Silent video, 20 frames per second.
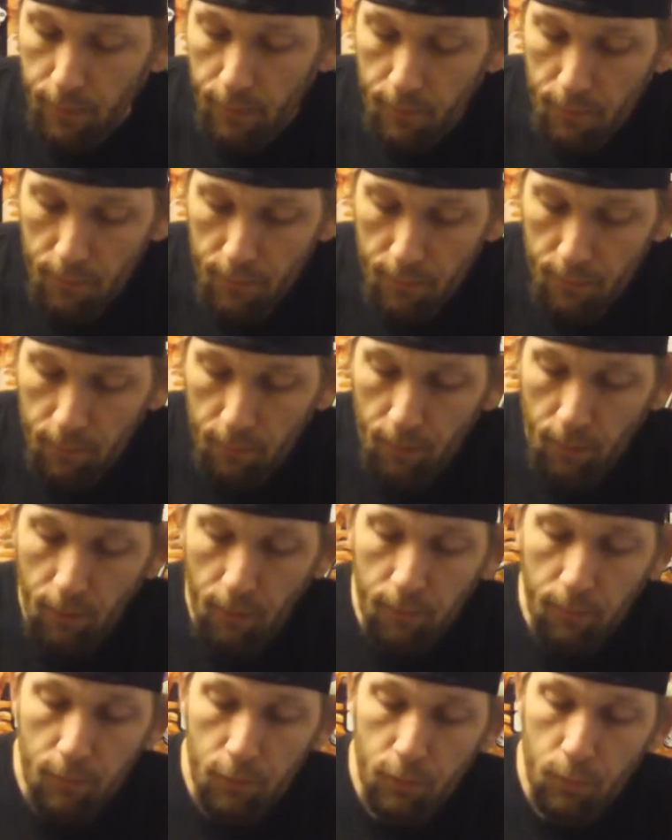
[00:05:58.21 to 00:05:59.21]
And then
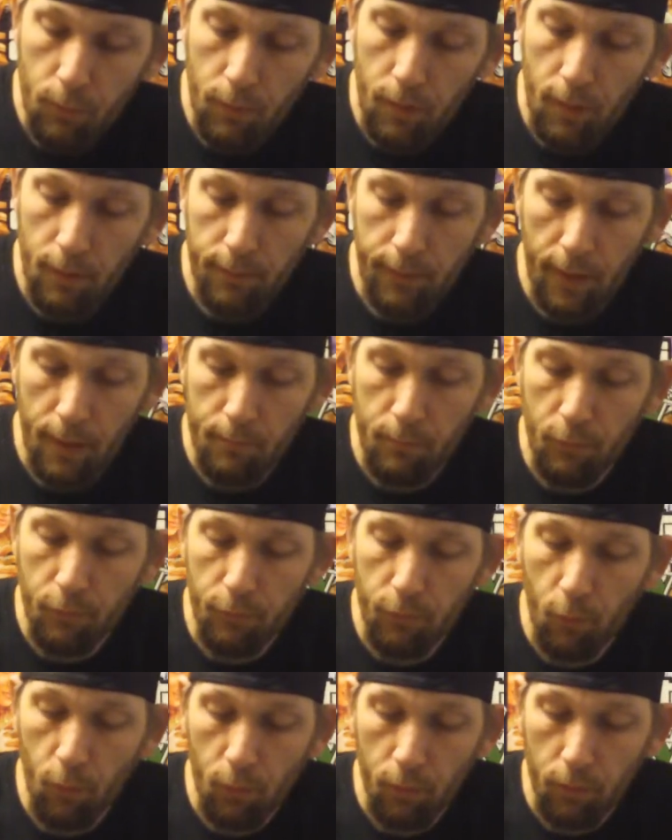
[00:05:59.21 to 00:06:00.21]
this one I had
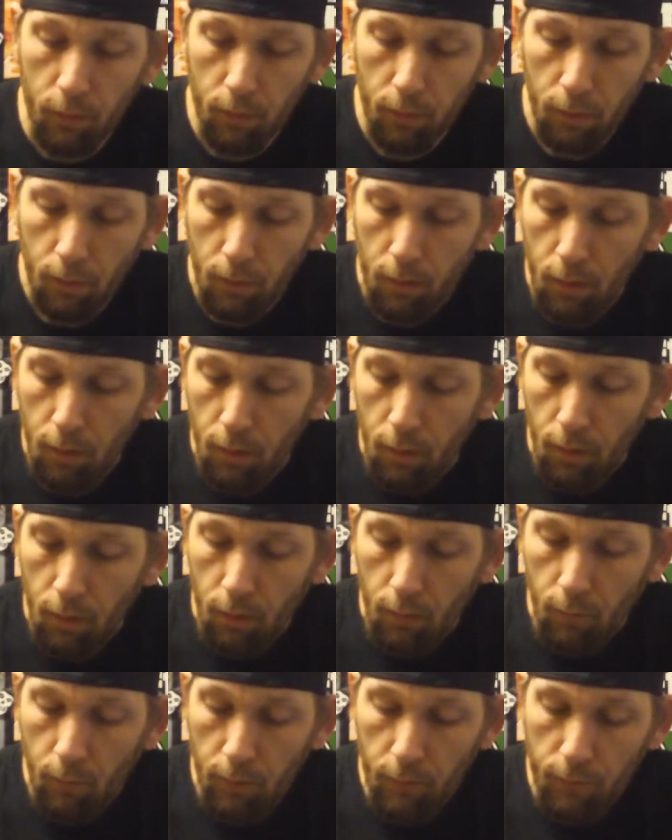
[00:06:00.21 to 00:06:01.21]
before
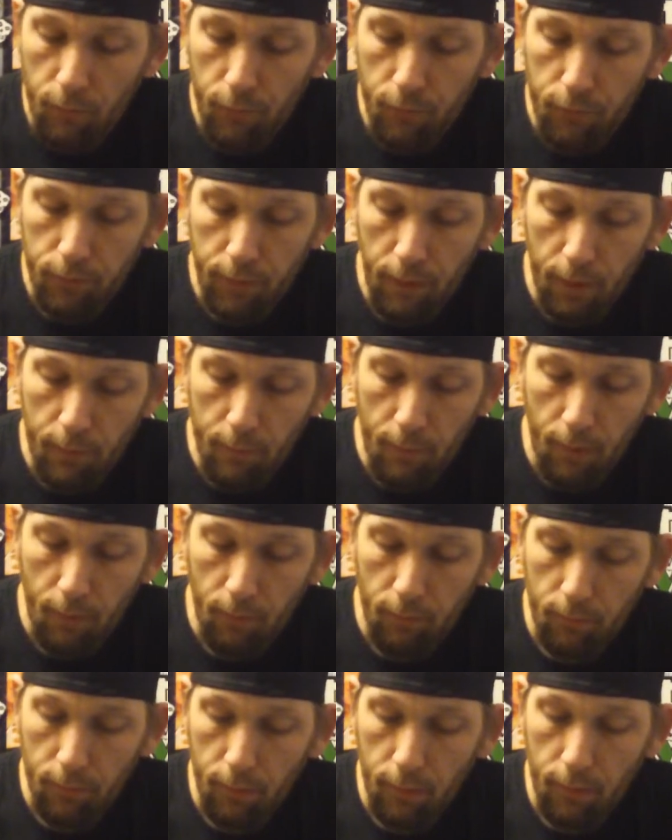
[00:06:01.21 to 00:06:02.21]
when it first came
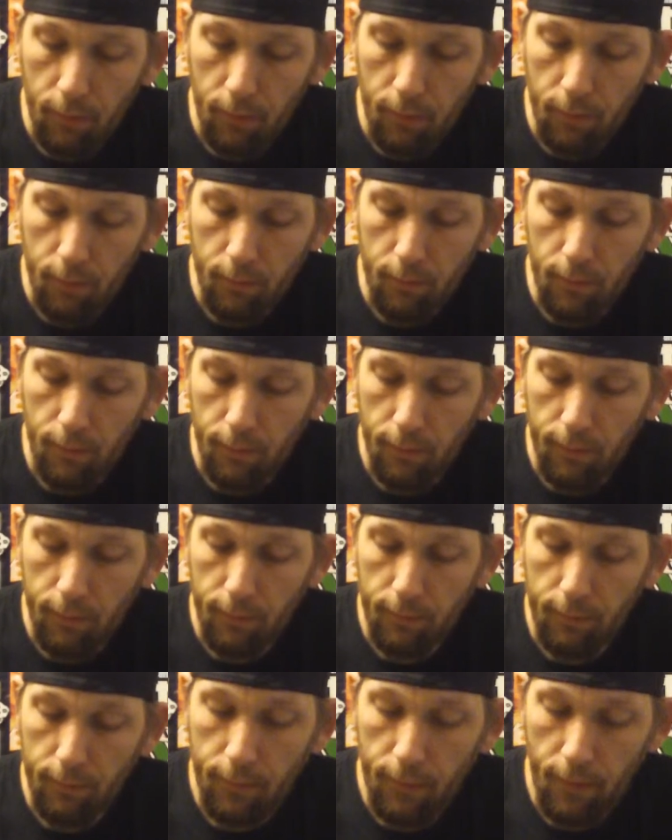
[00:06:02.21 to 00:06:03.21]
out, and it
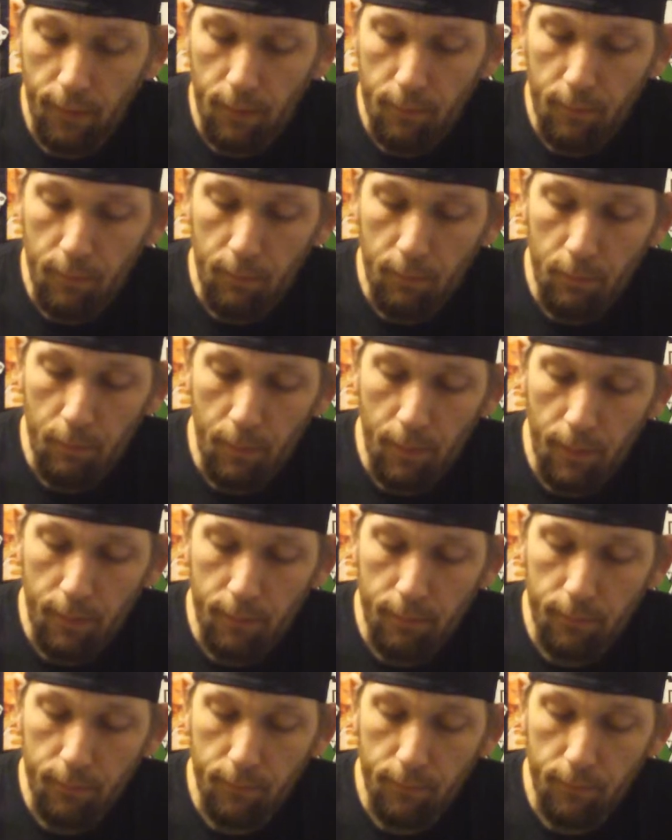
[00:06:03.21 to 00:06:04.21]
kind of made me
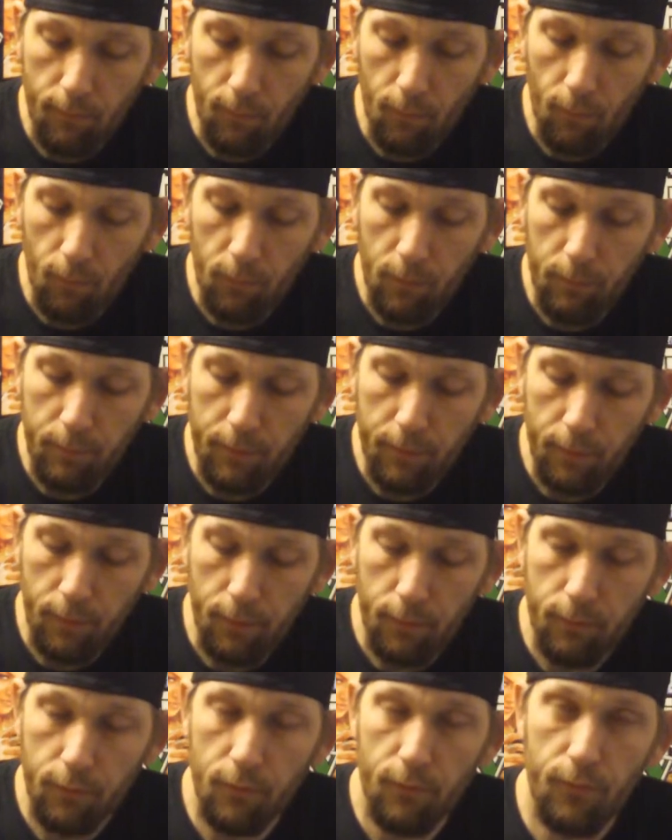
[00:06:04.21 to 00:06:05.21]
mad only
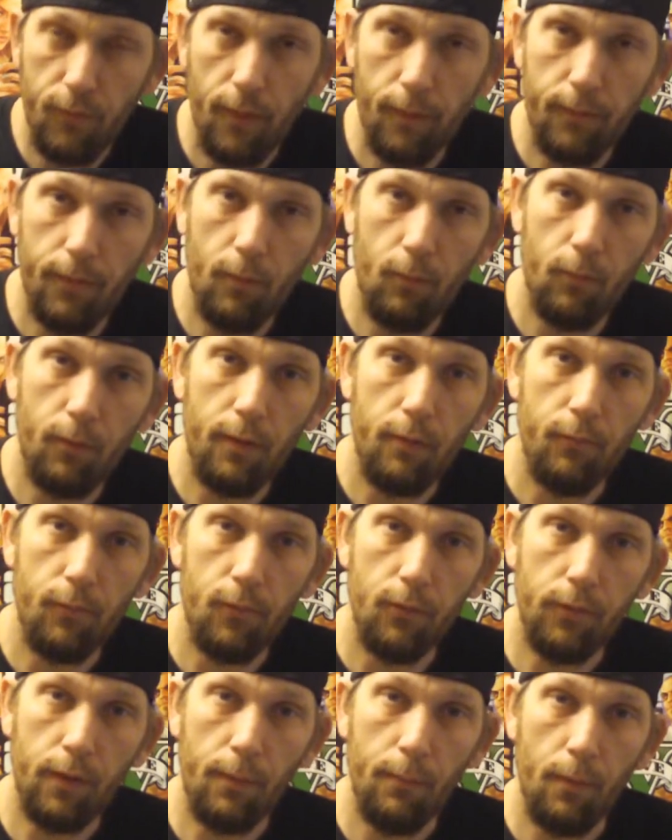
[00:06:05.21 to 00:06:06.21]
because of the fact that when it
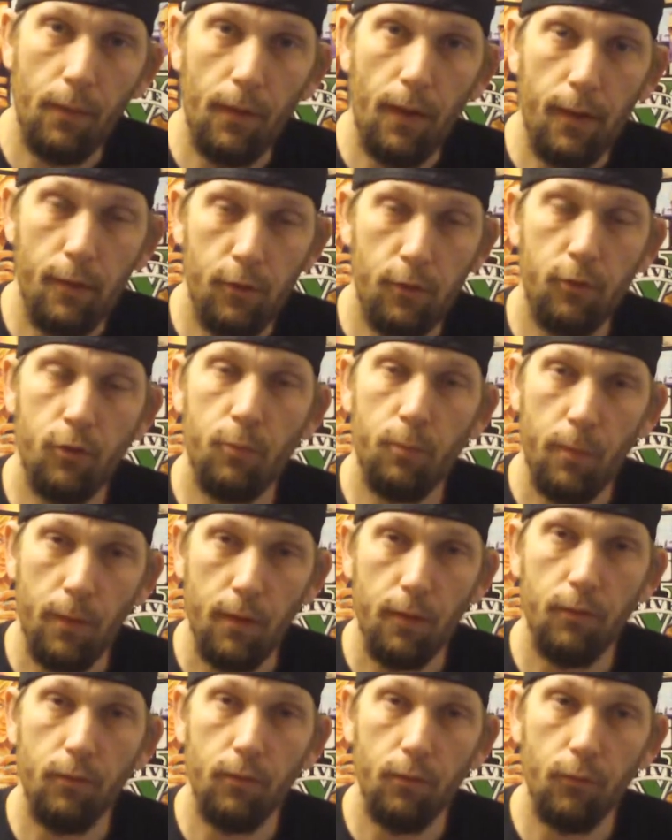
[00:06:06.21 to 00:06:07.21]
first came out, I
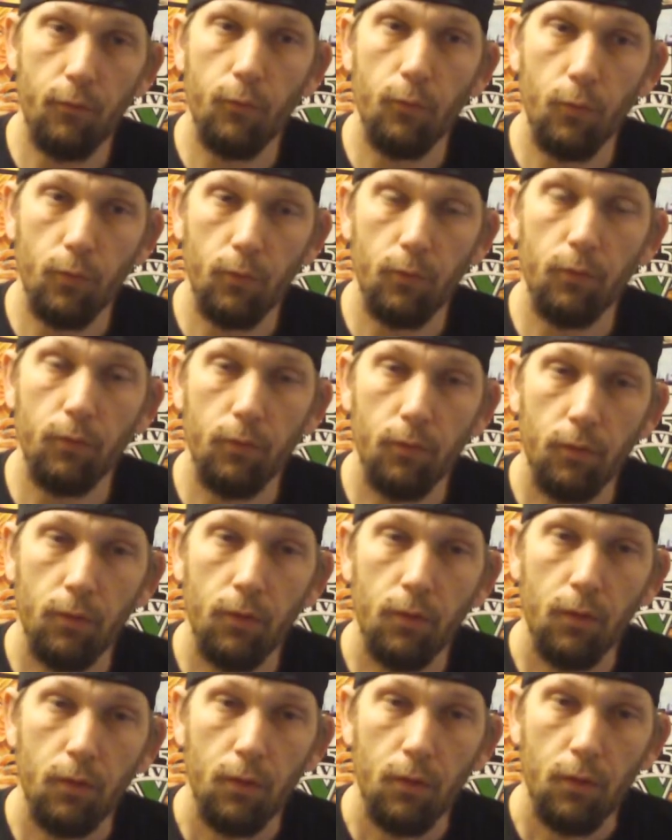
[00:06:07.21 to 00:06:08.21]
spent the full,
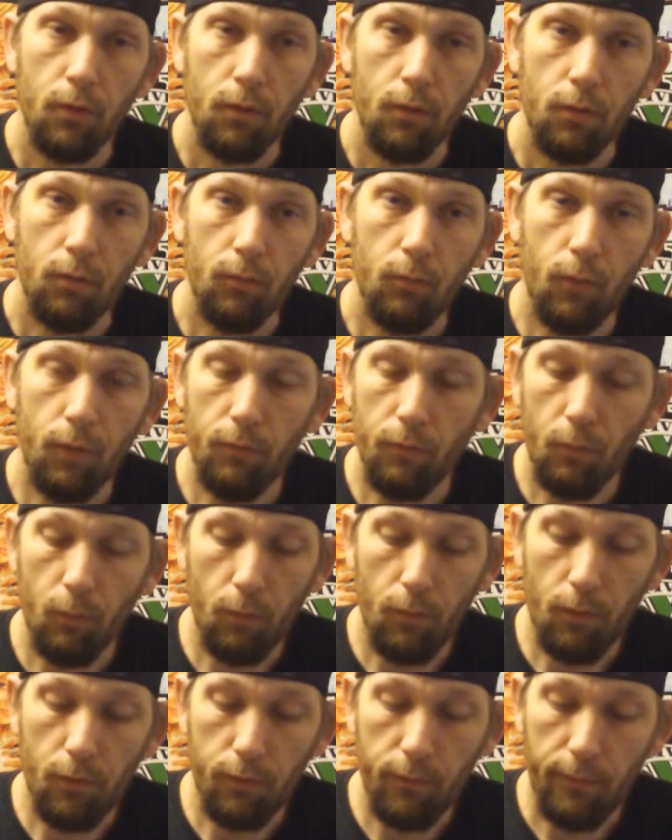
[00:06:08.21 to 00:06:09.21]
whatever it
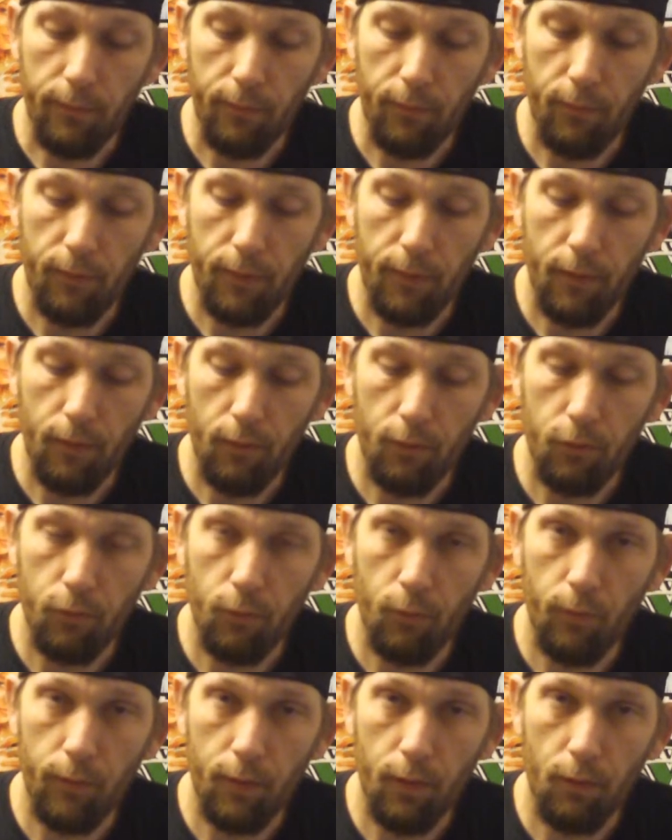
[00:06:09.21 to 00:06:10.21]
was, I think $30,
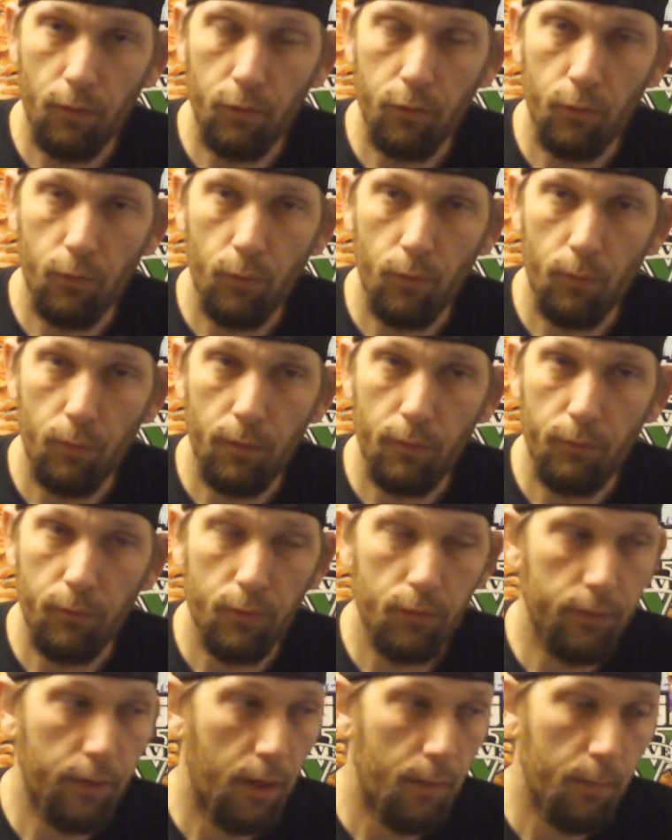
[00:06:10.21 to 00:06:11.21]
$40 for it when it
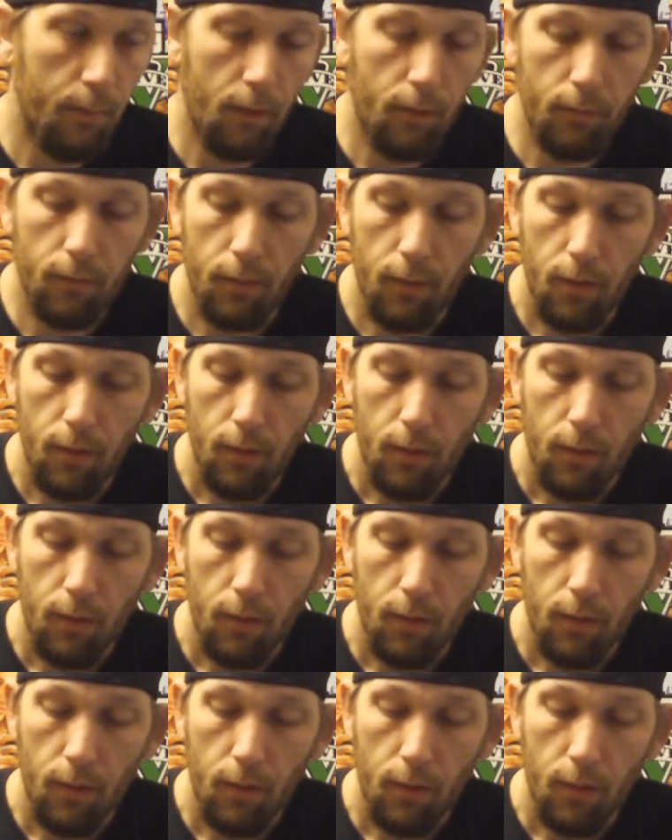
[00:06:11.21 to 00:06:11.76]
first came out.